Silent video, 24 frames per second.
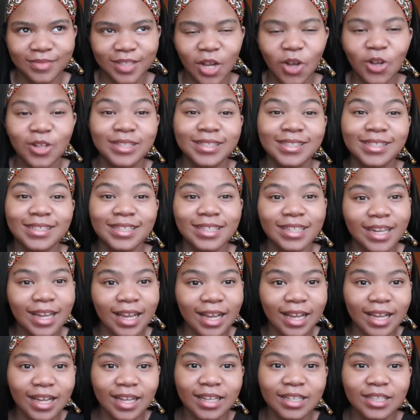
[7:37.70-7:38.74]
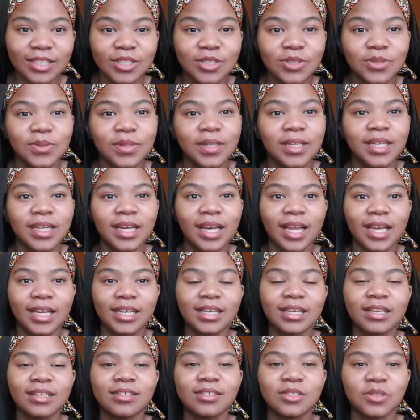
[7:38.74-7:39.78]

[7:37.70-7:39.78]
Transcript: consider doing like